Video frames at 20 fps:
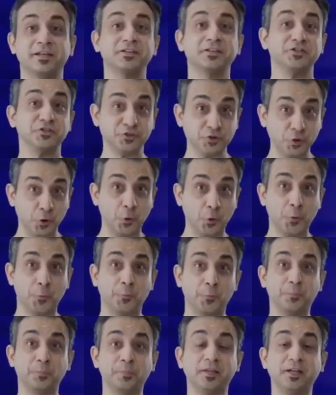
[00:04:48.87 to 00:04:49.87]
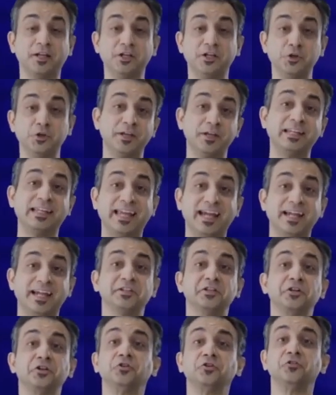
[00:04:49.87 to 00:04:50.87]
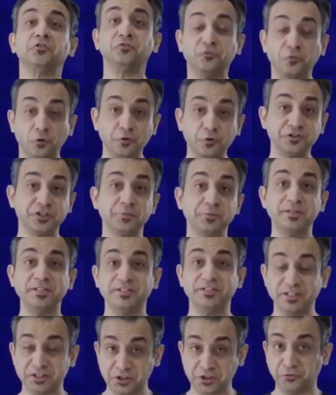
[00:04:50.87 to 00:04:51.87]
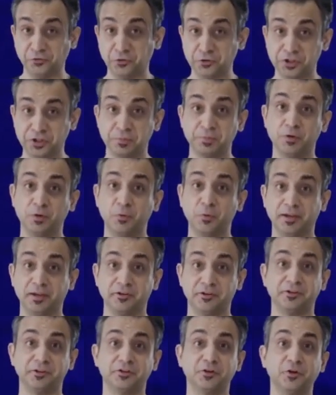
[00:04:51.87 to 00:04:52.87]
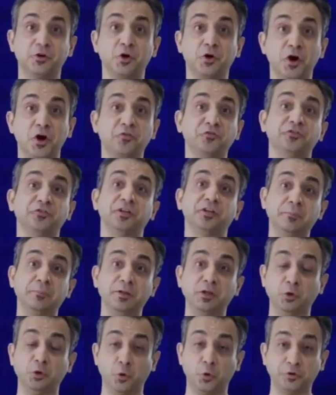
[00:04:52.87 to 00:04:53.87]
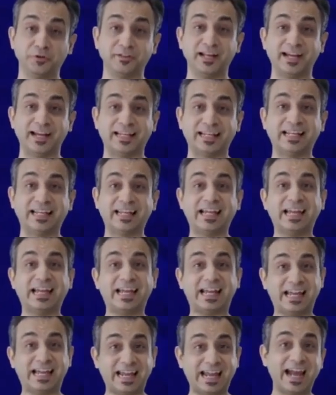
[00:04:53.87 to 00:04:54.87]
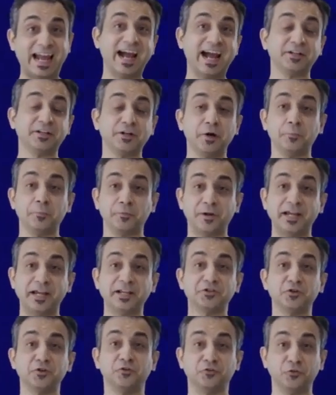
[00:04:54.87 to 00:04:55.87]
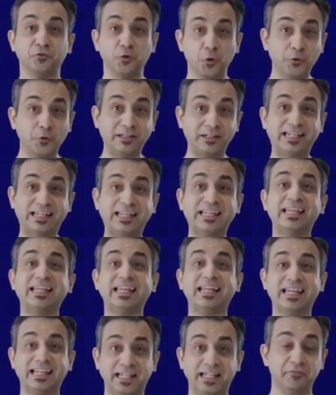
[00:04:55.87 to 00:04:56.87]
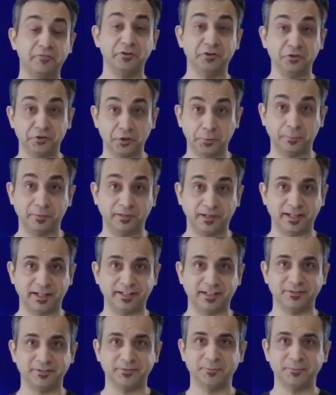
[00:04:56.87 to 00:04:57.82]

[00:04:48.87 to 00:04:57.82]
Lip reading: So you can get the 4GB, 64GB variant of the Redmi Note 9 at a price of only 11,999.